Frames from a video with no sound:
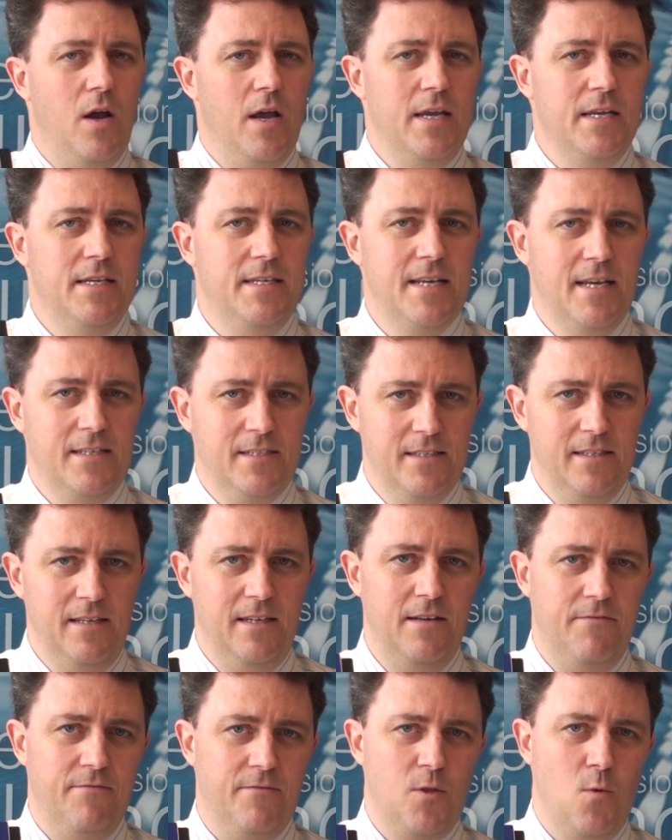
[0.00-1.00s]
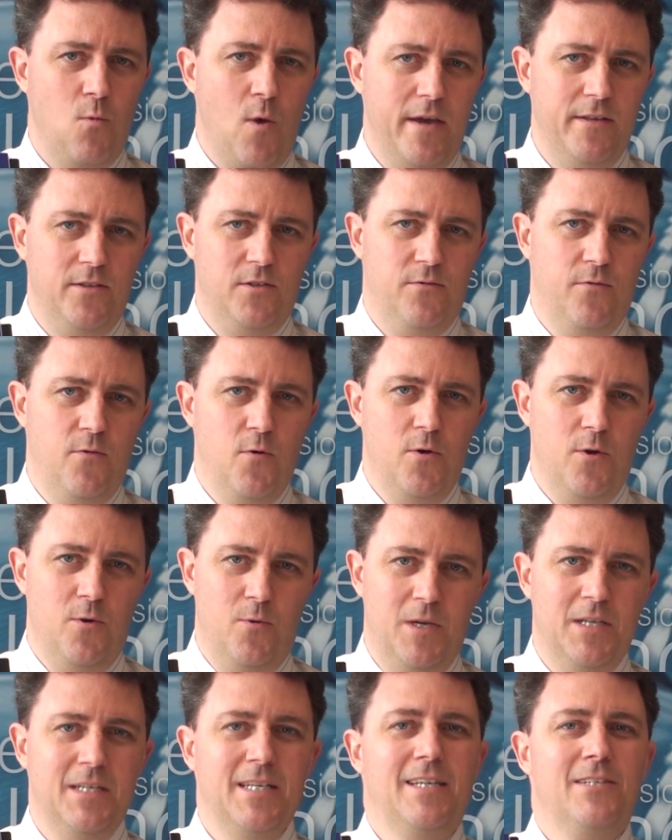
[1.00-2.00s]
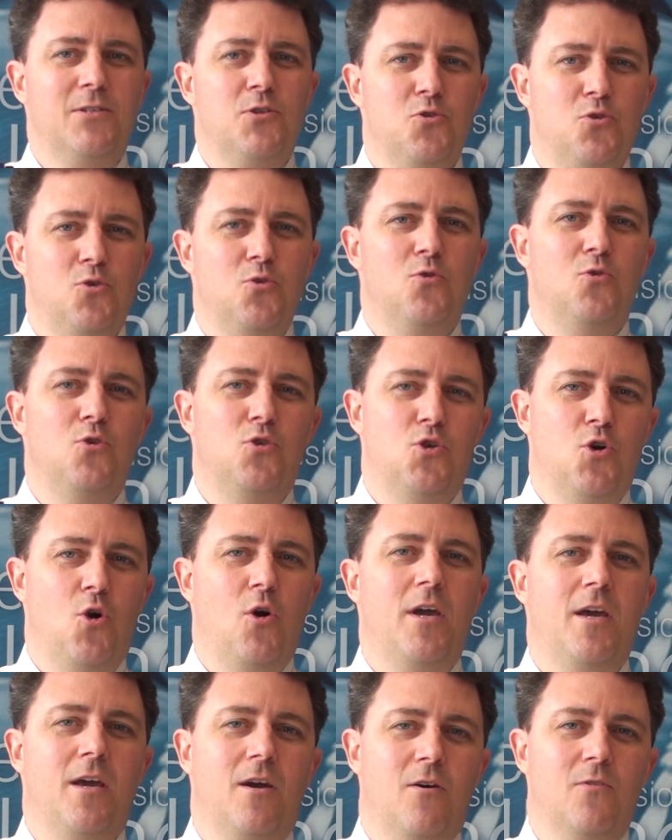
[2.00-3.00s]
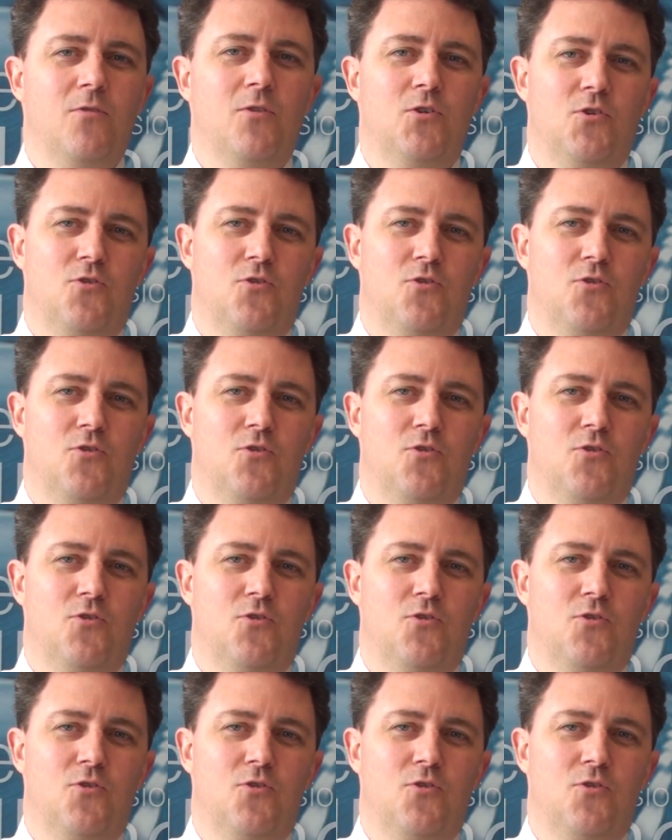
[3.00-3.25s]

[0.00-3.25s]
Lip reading: He doesn't lift the weights for you. He doesn't do the jogging on the